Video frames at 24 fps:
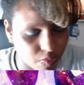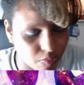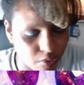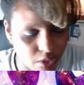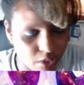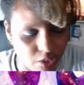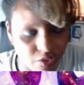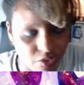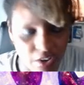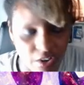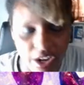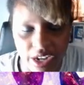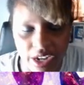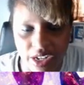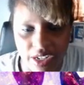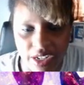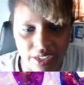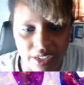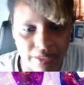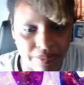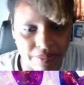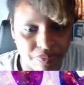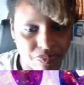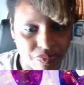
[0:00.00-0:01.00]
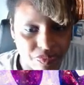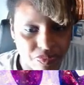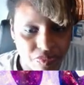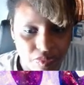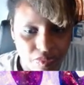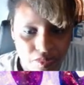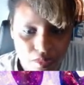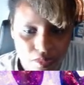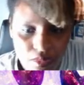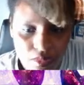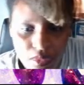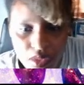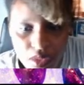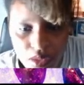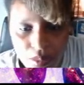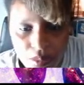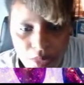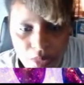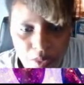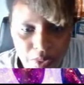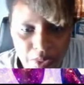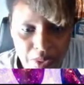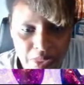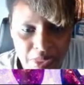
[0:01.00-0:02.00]
We're gonna try again.
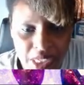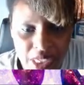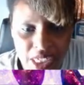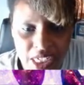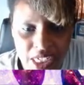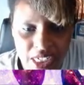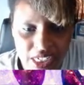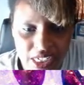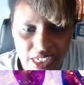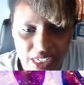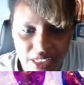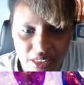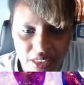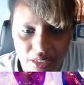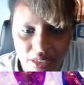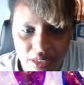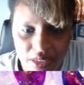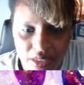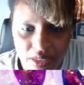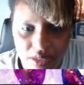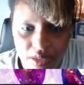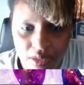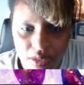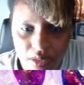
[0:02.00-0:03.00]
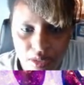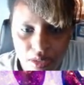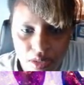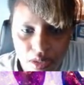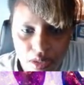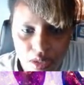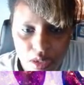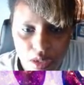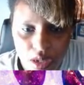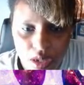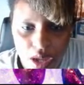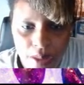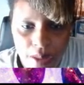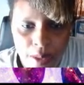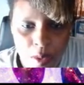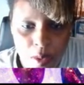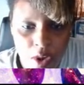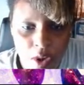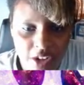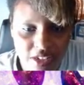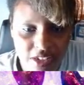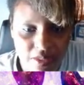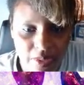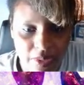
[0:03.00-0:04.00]
But we really need to get the. I'm gonna
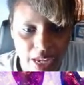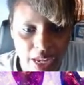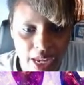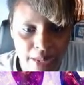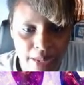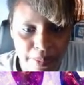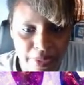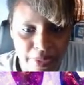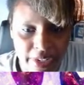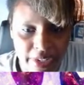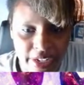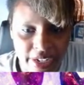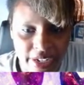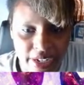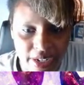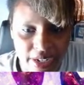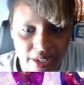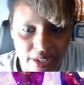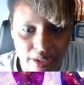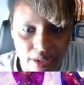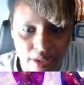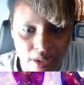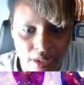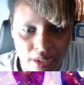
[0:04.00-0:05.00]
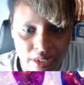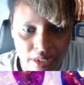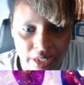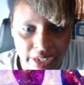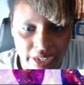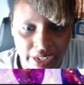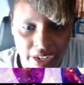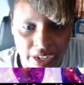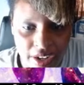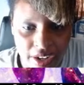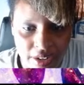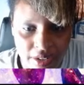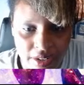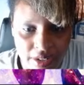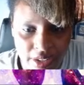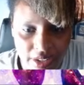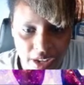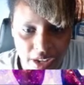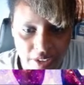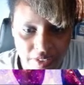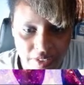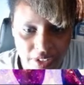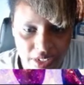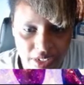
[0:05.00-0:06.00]
watch some gameplay on like how to
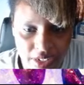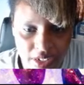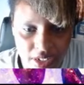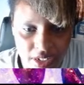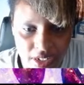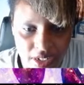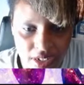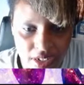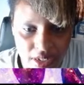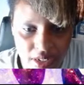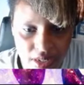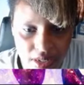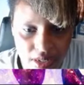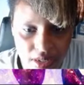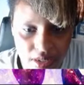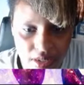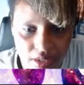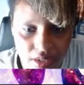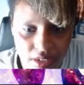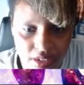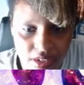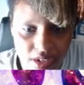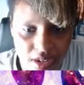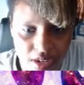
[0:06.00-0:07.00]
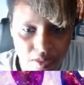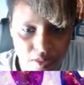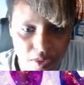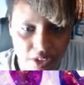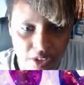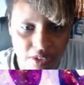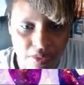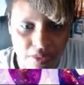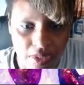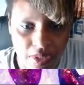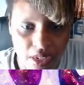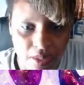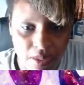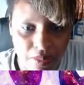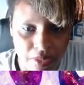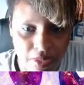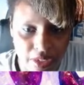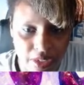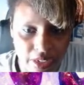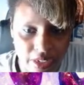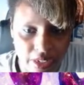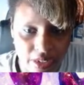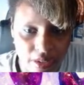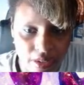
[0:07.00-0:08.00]
how they did it. It's time to watch some
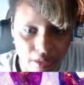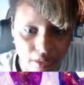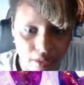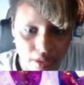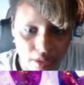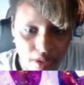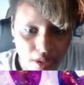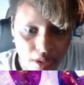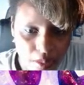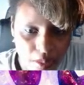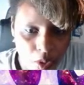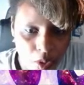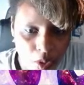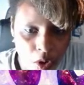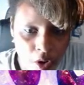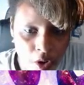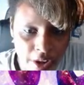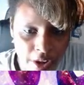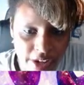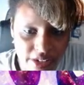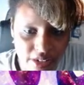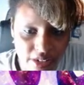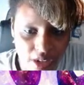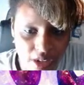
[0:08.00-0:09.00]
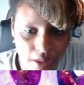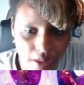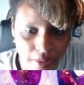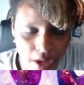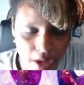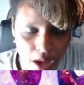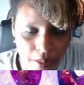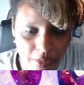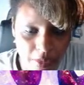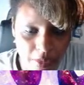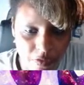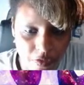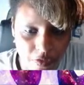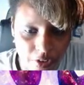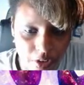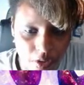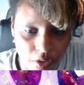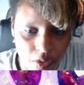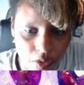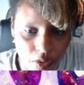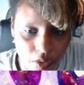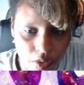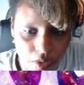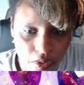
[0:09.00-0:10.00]
gameplay. Poise, I'm coming for
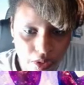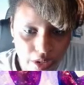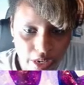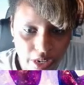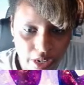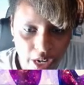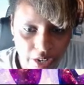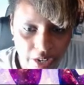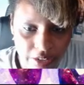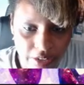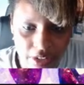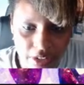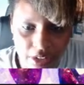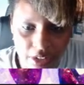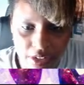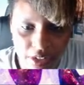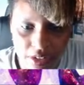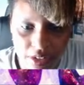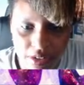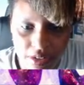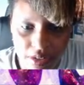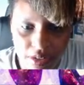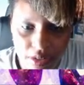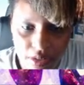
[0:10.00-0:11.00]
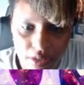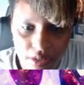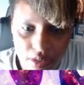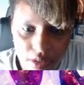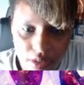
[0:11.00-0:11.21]
you after this.